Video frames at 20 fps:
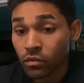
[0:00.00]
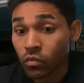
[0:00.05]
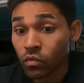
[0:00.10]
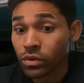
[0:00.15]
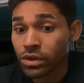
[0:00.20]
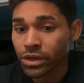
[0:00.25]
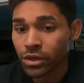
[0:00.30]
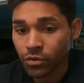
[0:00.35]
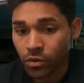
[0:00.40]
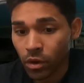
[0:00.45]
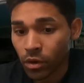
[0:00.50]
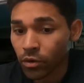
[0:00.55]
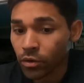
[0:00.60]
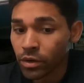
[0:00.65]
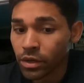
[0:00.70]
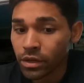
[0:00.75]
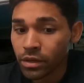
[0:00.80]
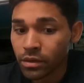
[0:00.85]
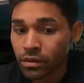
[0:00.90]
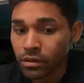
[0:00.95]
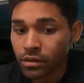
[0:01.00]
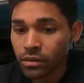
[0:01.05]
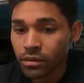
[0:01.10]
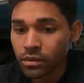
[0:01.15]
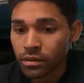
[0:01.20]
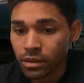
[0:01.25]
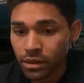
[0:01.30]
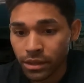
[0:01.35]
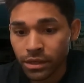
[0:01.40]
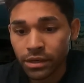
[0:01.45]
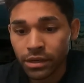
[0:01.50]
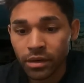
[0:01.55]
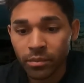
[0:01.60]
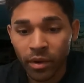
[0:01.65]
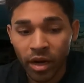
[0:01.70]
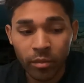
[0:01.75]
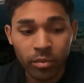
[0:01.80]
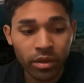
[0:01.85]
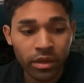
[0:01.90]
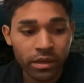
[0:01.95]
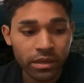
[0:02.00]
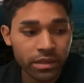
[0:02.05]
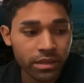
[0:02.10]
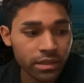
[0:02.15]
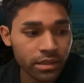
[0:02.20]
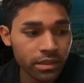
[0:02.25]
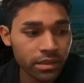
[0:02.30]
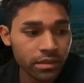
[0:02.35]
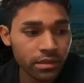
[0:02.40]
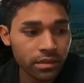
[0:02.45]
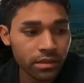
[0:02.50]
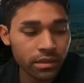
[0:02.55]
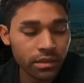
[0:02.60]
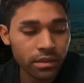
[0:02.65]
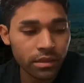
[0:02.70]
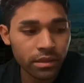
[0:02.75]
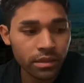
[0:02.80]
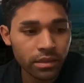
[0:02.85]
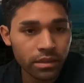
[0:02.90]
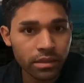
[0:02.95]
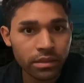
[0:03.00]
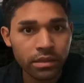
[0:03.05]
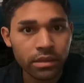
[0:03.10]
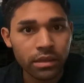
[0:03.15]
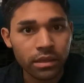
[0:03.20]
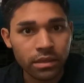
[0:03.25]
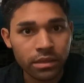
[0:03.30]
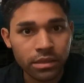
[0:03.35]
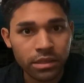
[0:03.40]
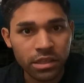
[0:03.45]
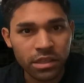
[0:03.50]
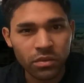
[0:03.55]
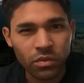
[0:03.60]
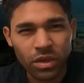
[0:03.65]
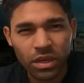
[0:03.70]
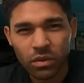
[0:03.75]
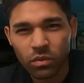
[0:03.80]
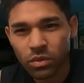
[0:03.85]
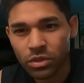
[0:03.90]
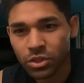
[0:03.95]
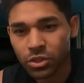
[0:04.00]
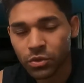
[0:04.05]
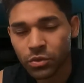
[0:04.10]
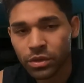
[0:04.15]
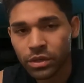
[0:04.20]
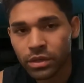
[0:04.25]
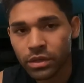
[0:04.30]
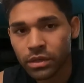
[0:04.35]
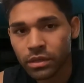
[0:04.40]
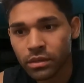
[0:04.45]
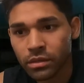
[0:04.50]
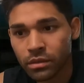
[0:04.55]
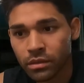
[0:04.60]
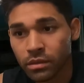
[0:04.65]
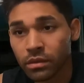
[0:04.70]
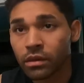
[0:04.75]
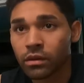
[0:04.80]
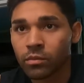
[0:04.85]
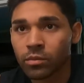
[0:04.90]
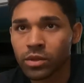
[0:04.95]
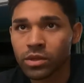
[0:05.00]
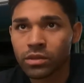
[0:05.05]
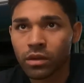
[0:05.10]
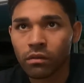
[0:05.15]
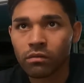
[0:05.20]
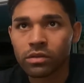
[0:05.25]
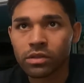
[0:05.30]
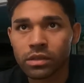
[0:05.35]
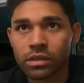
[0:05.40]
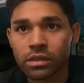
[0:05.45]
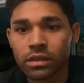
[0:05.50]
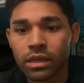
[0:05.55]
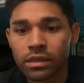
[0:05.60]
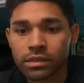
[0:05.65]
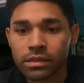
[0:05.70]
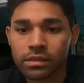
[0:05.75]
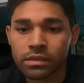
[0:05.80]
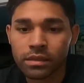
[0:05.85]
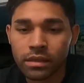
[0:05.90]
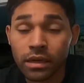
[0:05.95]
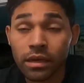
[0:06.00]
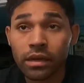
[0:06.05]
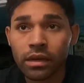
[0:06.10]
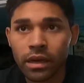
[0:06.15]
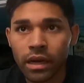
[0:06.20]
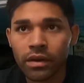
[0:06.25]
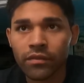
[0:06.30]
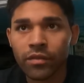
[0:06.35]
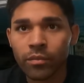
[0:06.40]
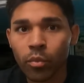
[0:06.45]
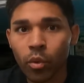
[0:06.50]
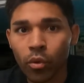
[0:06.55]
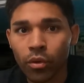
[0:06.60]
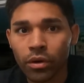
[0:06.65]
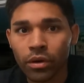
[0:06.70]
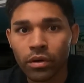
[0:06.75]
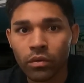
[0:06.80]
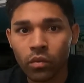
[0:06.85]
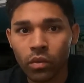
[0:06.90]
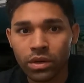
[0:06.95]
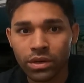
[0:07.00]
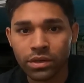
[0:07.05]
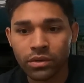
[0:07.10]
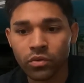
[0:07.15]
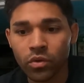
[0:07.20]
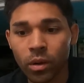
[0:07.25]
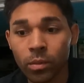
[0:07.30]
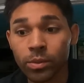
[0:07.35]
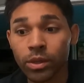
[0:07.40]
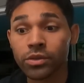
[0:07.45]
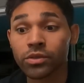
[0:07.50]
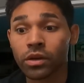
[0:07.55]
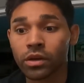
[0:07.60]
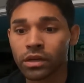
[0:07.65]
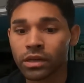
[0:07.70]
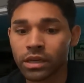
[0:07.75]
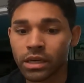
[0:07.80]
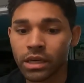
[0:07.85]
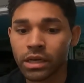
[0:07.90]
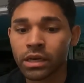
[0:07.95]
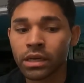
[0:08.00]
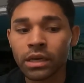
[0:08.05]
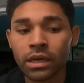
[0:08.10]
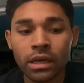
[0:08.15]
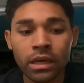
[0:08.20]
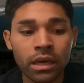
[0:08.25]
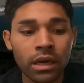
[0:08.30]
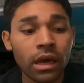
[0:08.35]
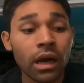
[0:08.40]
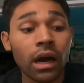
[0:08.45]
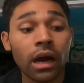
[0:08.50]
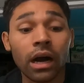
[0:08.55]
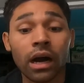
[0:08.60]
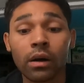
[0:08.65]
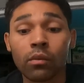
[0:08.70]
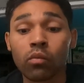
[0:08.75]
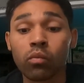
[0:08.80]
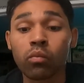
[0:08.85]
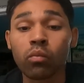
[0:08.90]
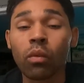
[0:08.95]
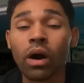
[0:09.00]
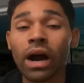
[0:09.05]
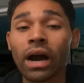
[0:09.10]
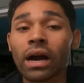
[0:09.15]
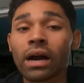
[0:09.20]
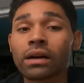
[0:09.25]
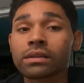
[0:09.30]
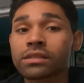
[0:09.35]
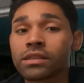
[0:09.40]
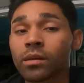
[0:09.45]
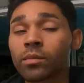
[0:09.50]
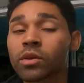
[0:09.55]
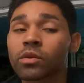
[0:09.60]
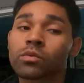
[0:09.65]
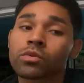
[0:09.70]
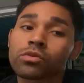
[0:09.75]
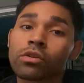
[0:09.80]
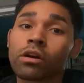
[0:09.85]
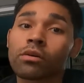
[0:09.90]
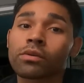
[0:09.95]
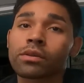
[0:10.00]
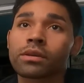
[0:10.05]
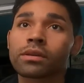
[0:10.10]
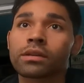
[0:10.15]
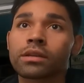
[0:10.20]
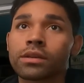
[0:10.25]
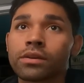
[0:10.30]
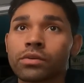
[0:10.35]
We chronoed it here at my place to see what it was shooting, you know, because obviously that's kind of important when you do upgrades on a gun. Something was wrong with it.